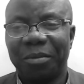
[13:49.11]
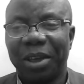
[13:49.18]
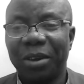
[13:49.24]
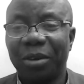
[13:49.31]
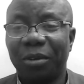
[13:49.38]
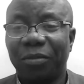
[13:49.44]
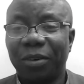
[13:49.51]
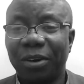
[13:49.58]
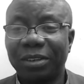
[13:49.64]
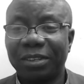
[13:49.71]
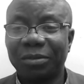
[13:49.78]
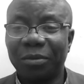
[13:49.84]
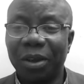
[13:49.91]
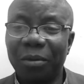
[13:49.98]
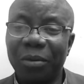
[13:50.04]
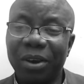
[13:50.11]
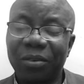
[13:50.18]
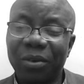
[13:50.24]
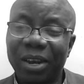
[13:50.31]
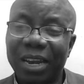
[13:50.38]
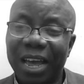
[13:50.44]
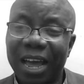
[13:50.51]
Many of us, when we
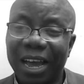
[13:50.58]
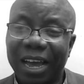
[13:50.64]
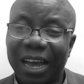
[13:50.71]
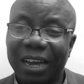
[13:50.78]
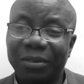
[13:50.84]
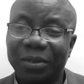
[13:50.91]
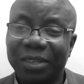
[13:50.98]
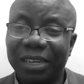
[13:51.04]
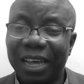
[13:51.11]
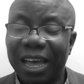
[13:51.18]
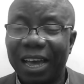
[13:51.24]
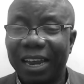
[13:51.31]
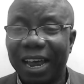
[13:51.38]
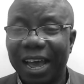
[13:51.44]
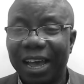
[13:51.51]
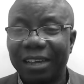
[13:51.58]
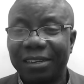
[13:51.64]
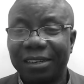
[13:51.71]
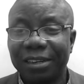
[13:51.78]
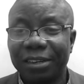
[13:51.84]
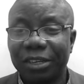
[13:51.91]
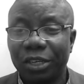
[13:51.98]
read that account, we say, an
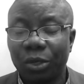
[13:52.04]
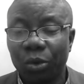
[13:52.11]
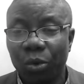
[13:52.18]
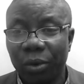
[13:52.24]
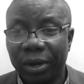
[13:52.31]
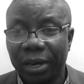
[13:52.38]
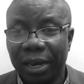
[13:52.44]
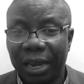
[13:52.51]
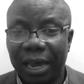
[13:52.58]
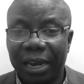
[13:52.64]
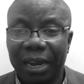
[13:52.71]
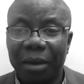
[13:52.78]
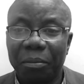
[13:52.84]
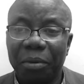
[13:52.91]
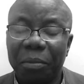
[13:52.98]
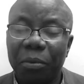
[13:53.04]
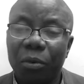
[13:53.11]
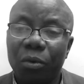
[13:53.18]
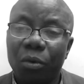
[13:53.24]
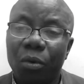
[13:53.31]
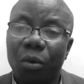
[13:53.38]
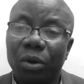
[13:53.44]
Isaac sow in the land, and people
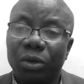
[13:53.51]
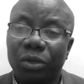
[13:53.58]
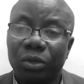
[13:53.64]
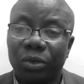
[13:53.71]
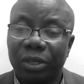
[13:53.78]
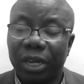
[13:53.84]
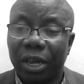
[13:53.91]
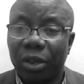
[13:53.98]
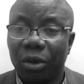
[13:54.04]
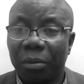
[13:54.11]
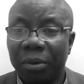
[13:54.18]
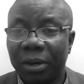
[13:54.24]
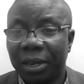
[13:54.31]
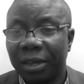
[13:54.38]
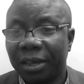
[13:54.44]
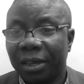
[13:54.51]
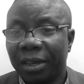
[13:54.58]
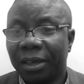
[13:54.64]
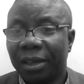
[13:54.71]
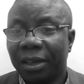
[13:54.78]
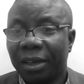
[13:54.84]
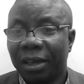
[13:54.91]
who want to take your money.
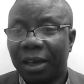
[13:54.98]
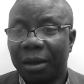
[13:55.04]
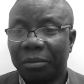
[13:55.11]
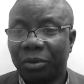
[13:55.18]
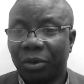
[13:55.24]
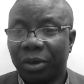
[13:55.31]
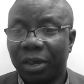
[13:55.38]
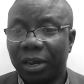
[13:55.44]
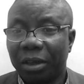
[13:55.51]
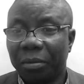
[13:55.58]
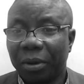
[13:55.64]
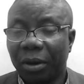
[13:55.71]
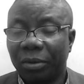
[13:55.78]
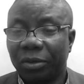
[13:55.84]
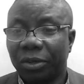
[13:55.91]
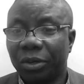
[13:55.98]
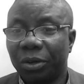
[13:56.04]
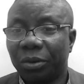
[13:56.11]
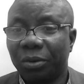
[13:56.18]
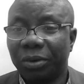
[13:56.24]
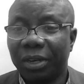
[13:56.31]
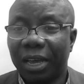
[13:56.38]
I'm talking about, you
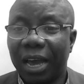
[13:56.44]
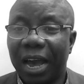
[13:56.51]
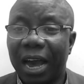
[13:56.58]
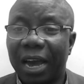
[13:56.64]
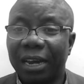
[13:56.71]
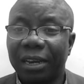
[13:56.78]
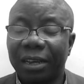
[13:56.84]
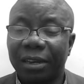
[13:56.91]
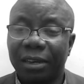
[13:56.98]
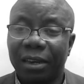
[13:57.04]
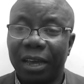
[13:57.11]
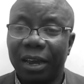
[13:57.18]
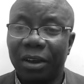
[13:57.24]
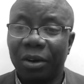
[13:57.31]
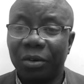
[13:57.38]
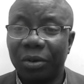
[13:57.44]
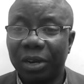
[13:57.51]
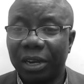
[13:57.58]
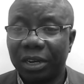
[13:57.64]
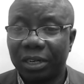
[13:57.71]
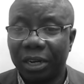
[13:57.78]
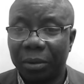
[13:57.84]
know, the harling. They are not
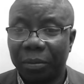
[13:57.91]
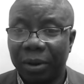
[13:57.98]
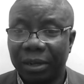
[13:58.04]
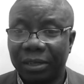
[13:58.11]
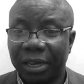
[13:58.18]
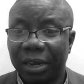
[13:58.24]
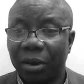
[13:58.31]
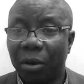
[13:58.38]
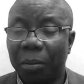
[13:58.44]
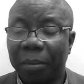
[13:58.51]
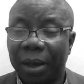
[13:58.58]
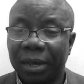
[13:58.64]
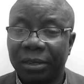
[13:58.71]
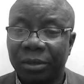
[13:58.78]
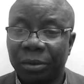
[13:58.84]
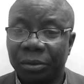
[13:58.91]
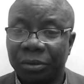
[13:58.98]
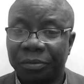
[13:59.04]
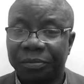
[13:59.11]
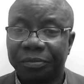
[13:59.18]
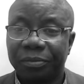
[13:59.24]
really shepherds. They are not pastors.